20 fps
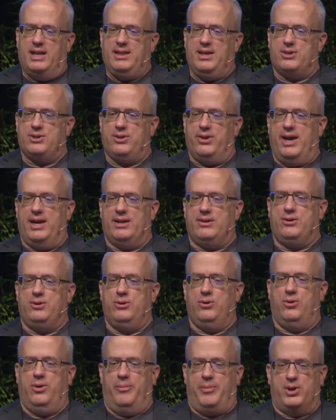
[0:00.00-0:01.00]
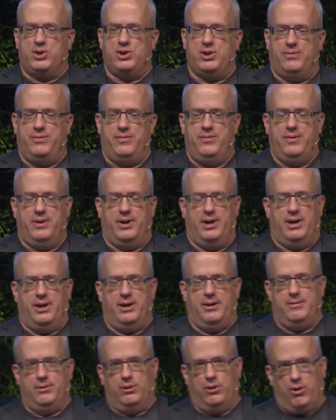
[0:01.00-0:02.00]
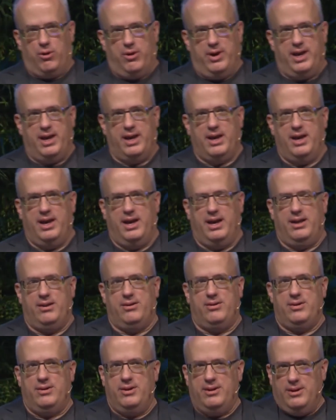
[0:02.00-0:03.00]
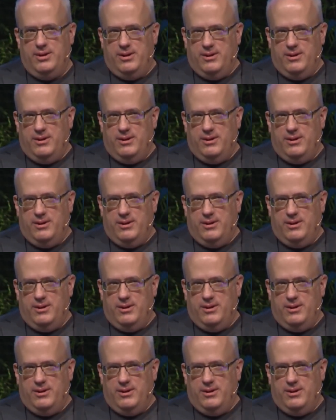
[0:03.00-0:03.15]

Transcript: And this led to a bunch of learning and